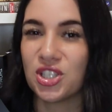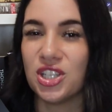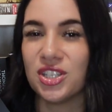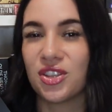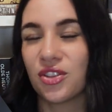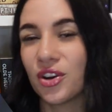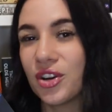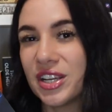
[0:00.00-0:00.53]

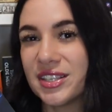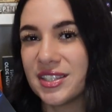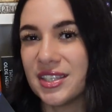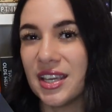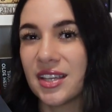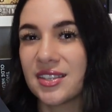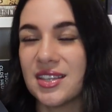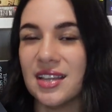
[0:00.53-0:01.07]
she's
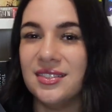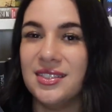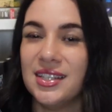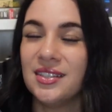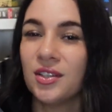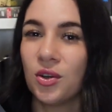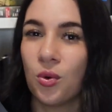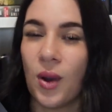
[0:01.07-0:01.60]
36 and
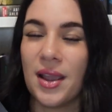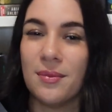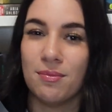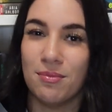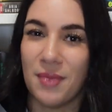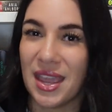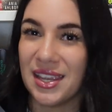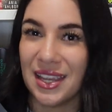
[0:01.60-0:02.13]
didn't quite
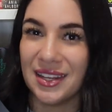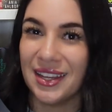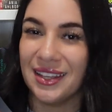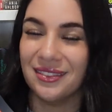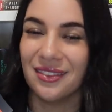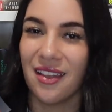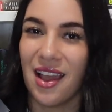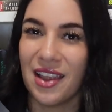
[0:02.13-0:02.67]
make it
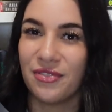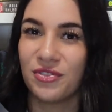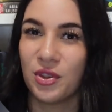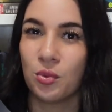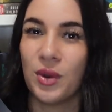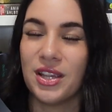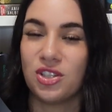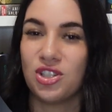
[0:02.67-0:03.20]
in life
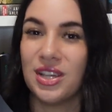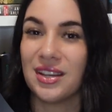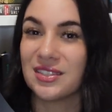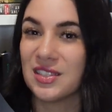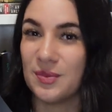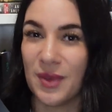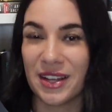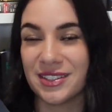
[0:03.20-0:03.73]
the way she
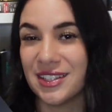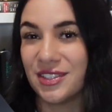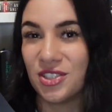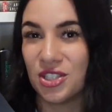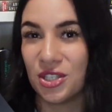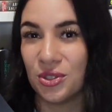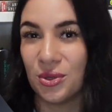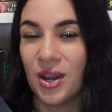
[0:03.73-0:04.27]
expected
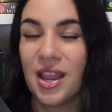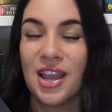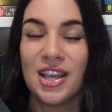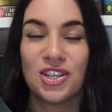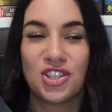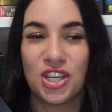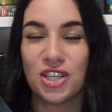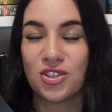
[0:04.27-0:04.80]
to.
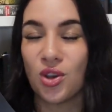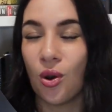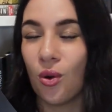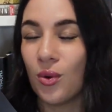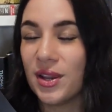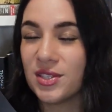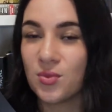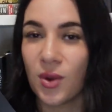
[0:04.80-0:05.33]
She has
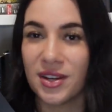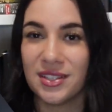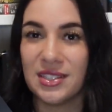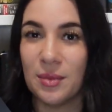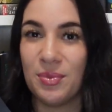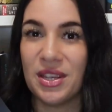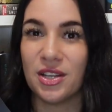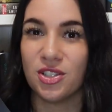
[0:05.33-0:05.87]
always wanted
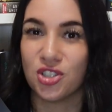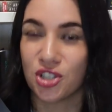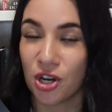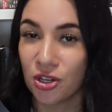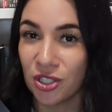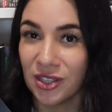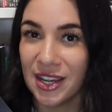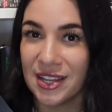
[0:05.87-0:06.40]
to be a
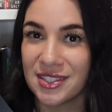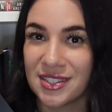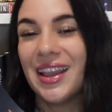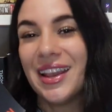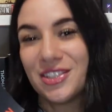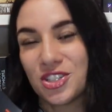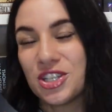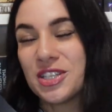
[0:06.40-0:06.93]
journalist,
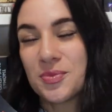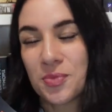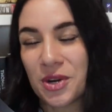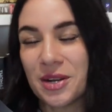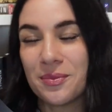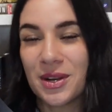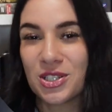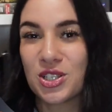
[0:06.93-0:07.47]
and she's
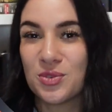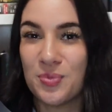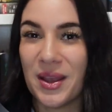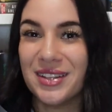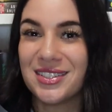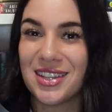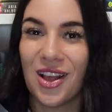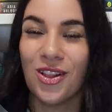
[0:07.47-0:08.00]
pretty much
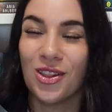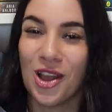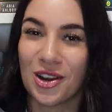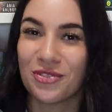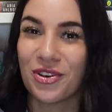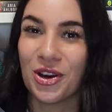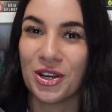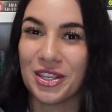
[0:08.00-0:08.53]
spent a lot
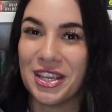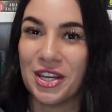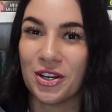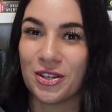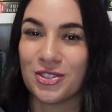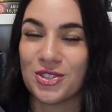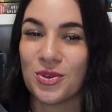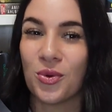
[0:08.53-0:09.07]
of her
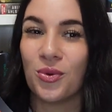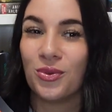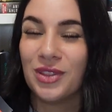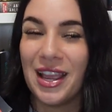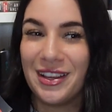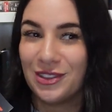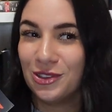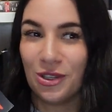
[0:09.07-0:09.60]
years
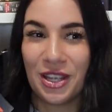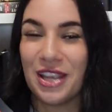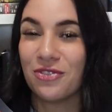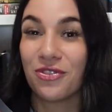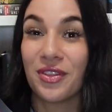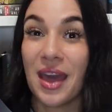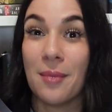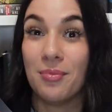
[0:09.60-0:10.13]
like looking
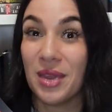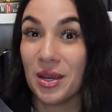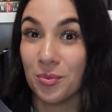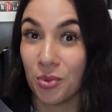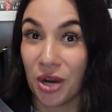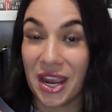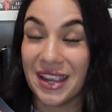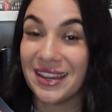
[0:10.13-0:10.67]
for that big
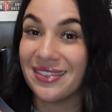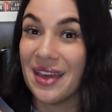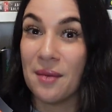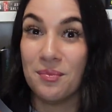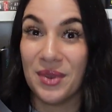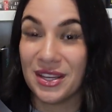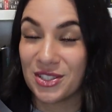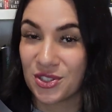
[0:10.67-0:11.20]
break, that big